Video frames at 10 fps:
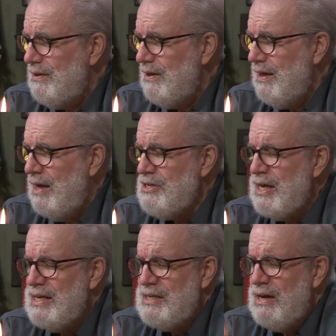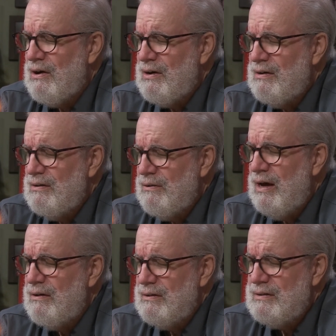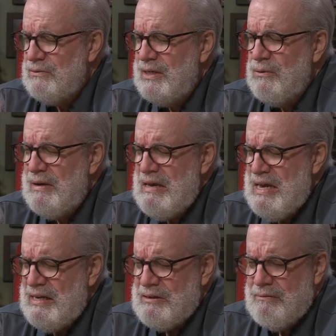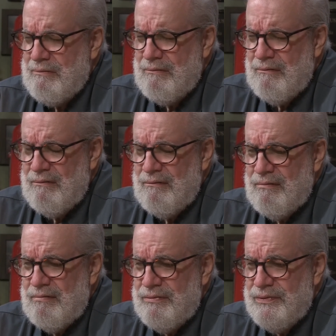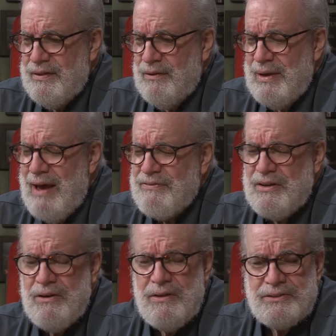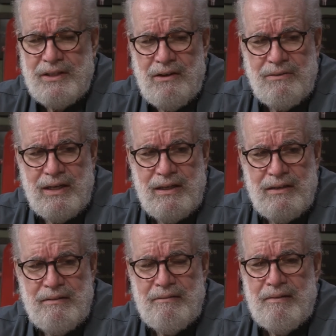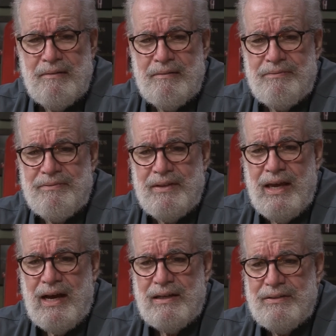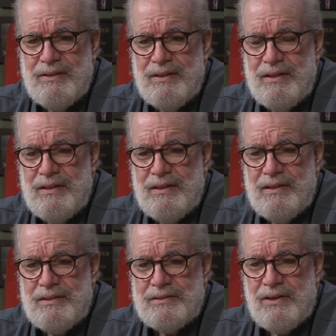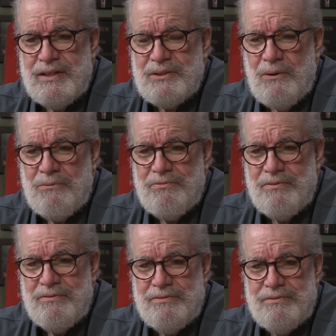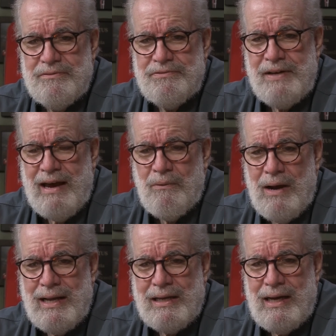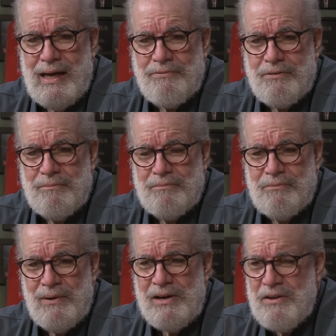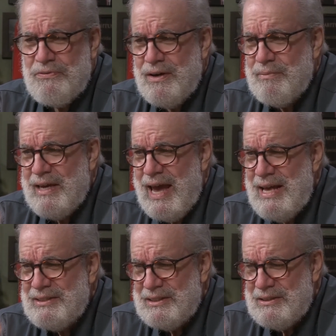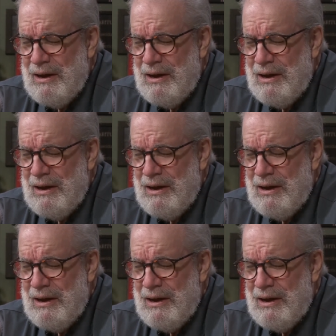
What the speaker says: And you get dinner. Well, when do we eat? We have to do this, don't we? Yeah. So this old fat white guy from, where are you from? Kansas.